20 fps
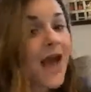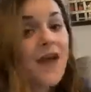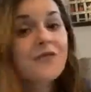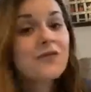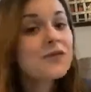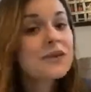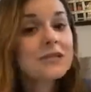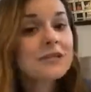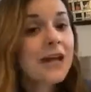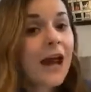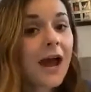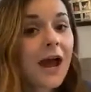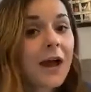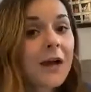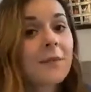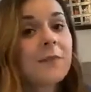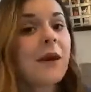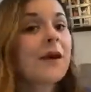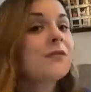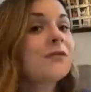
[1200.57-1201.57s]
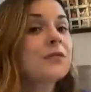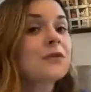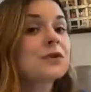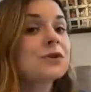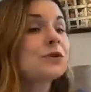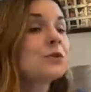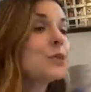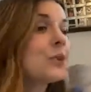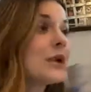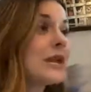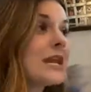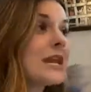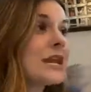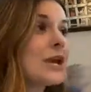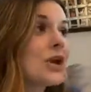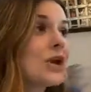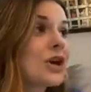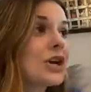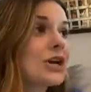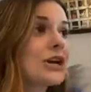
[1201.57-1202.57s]
every time at first when he
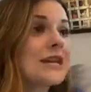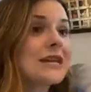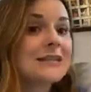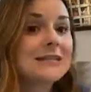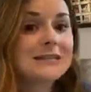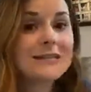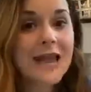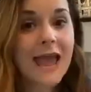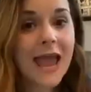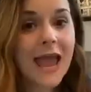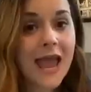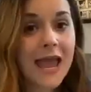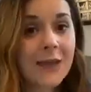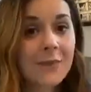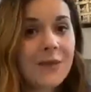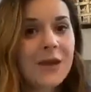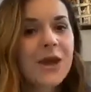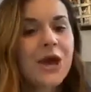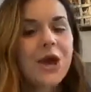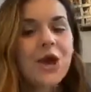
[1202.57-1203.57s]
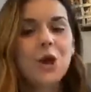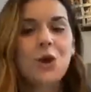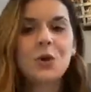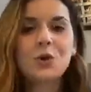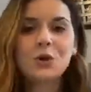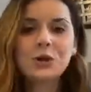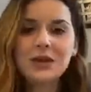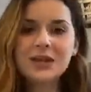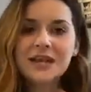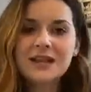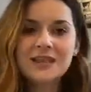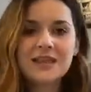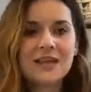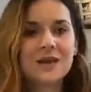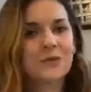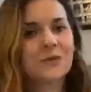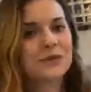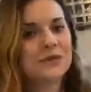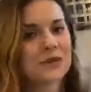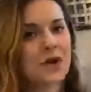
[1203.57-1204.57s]
heard his name? Who did he
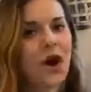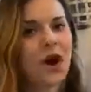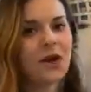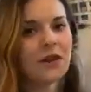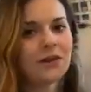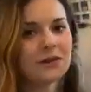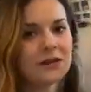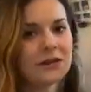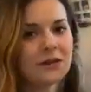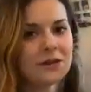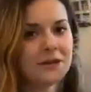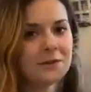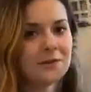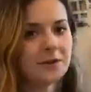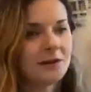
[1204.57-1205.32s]
think was calling him?